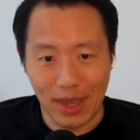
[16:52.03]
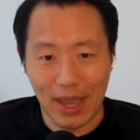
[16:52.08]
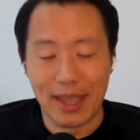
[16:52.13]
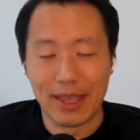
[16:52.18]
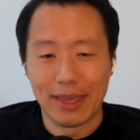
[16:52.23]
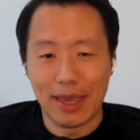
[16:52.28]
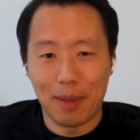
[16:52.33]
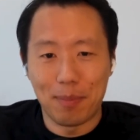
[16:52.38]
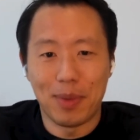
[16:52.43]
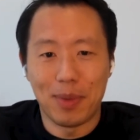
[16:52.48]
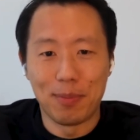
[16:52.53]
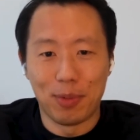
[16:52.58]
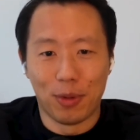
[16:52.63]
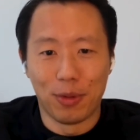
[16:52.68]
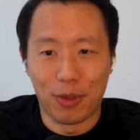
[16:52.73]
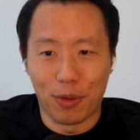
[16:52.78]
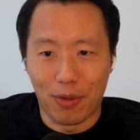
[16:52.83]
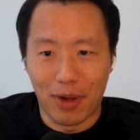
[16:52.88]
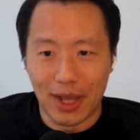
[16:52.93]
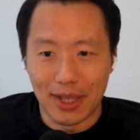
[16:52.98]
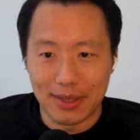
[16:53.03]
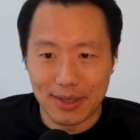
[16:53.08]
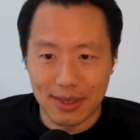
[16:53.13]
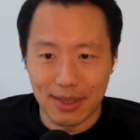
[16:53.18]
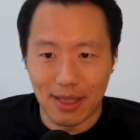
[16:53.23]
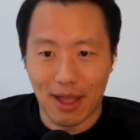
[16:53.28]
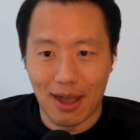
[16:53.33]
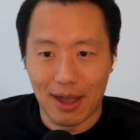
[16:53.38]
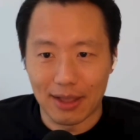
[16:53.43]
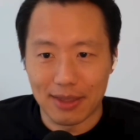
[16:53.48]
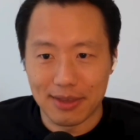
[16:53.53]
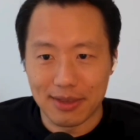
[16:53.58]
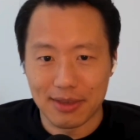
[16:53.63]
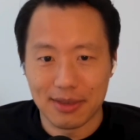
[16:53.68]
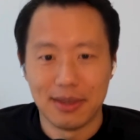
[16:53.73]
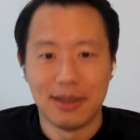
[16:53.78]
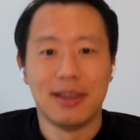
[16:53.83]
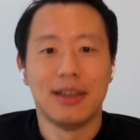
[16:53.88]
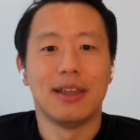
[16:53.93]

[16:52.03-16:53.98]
and get people in the right slots.